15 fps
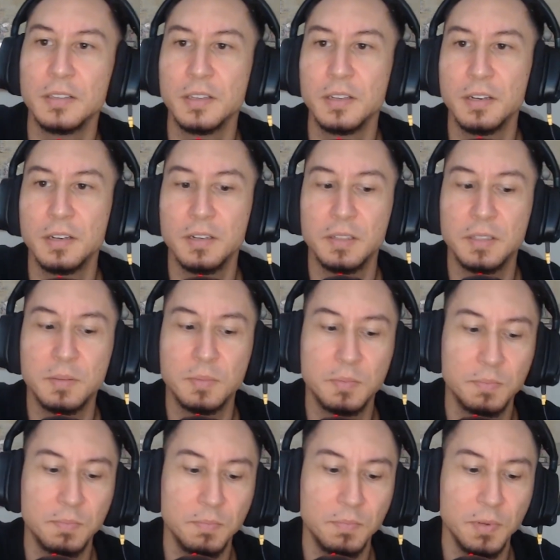that it's
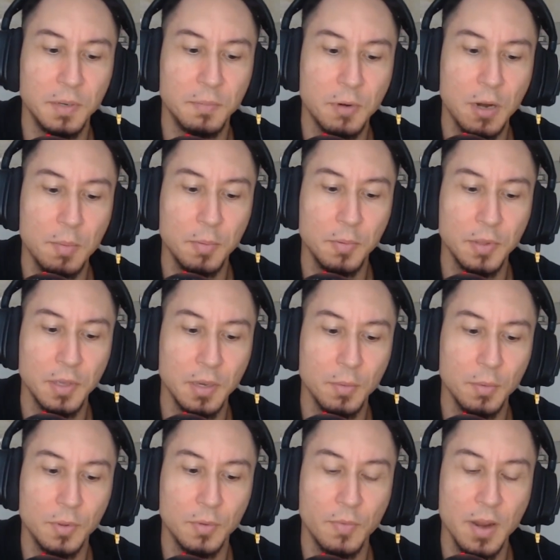been probably hit
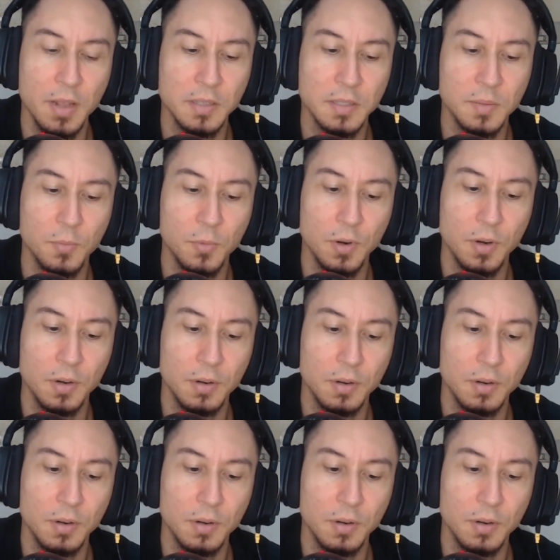with the ransomware.